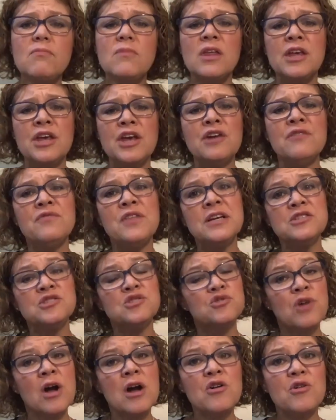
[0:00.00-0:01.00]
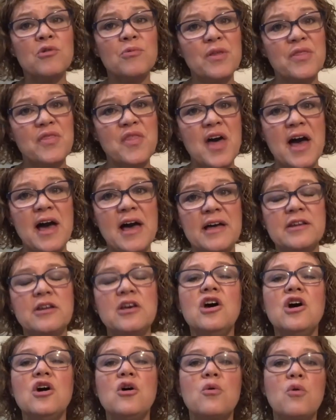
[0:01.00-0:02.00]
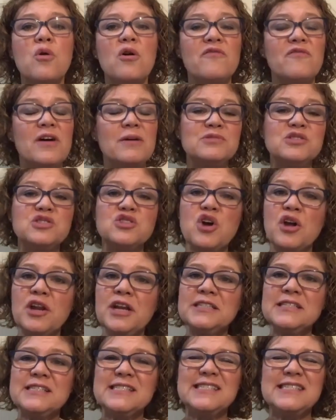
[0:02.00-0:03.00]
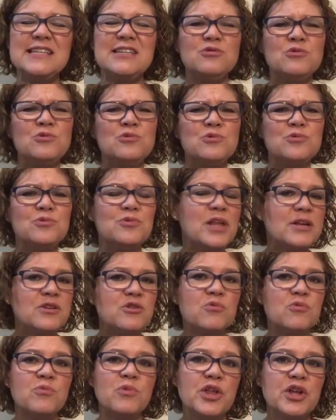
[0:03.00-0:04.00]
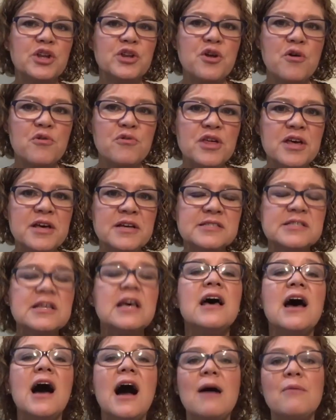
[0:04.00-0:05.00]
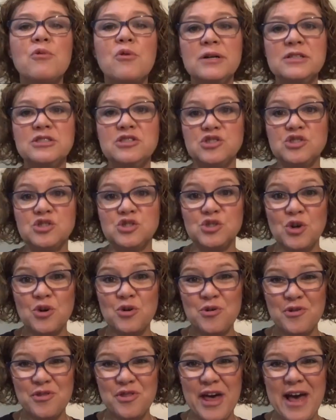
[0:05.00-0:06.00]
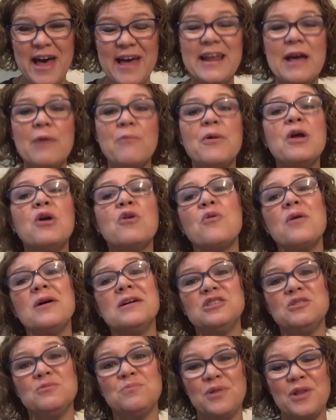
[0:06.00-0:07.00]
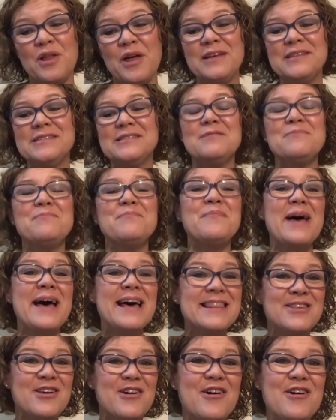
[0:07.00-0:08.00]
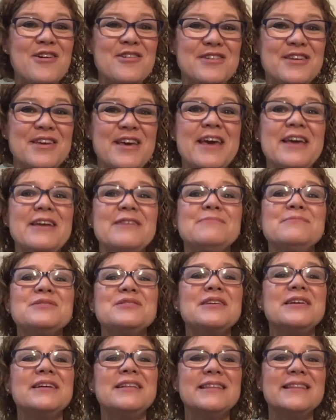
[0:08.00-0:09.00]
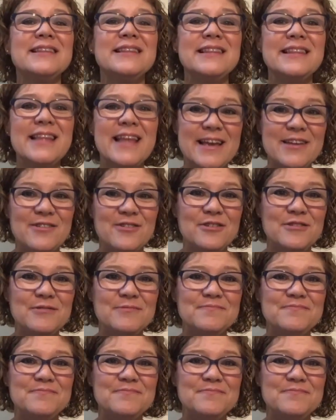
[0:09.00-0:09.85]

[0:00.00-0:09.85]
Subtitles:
If they struggle with that, or if I'm starting to see, ooh, they don't really know this, I'm going to circle that, and we are going to play some math card games later.